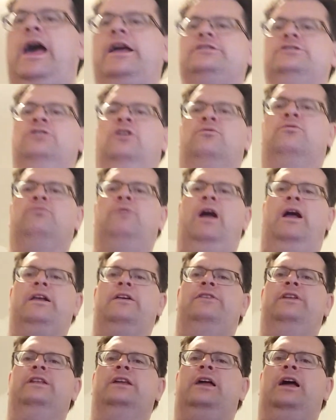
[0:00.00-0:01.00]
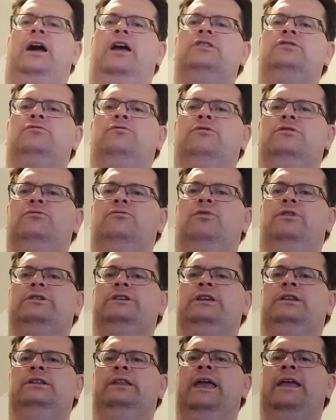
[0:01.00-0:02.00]
Action on Run. I think the concert
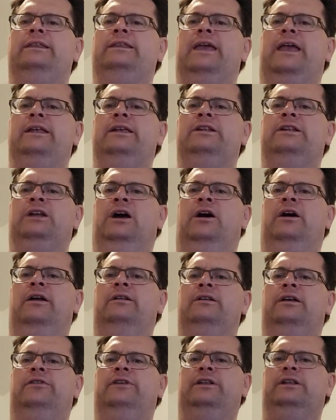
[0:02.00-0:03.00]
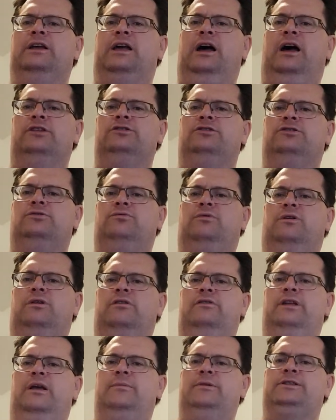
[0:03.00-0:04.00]
was in late 89. I think the concerts were,
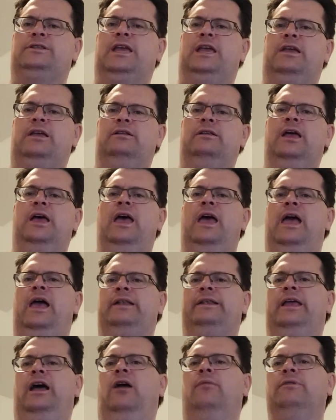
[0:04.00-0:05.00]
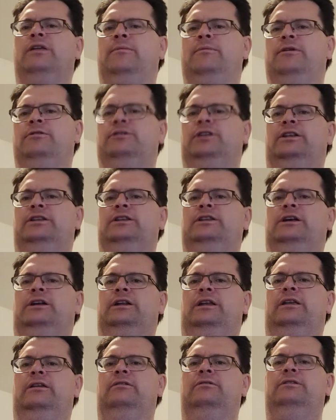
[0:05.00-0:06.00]
I'm not mistaken. And the album came out in
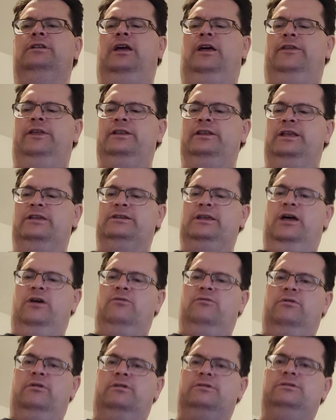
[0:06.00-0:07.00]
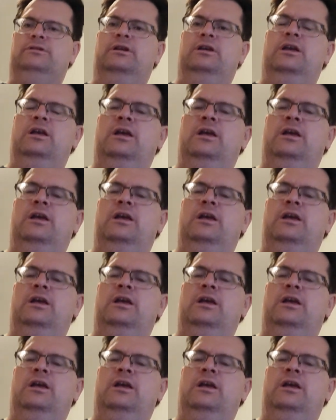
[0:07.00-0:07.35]
1990. I think that's how it works.